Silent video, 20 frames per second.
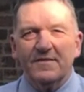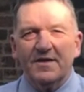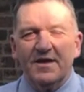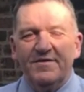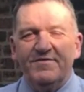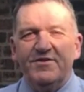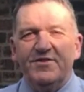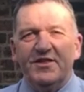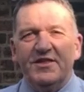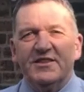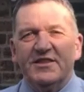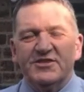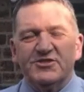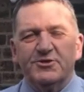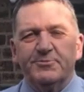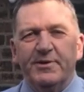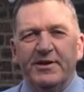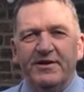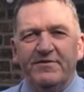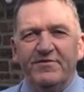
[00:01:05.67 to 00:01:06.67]
If you think
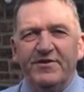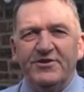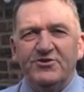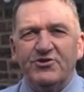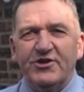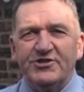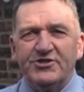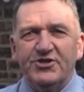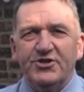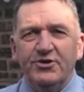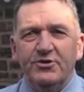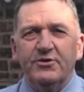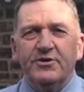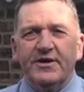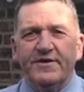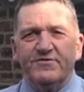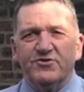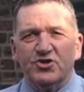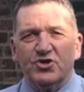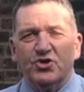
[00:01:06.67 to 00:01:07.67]
this would be of interest to you,
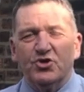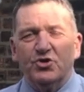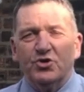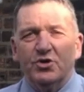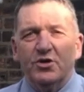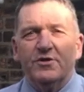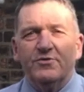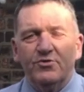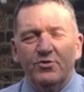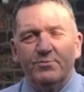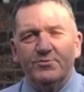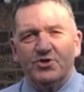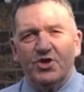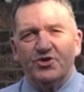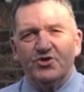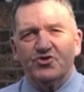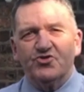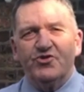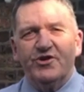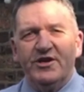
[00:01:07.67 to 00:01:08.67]
give us a call. Number's
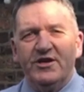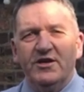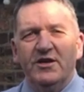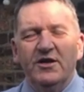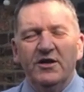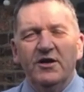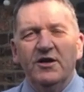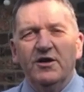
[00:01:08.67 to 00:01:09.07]
on the screen.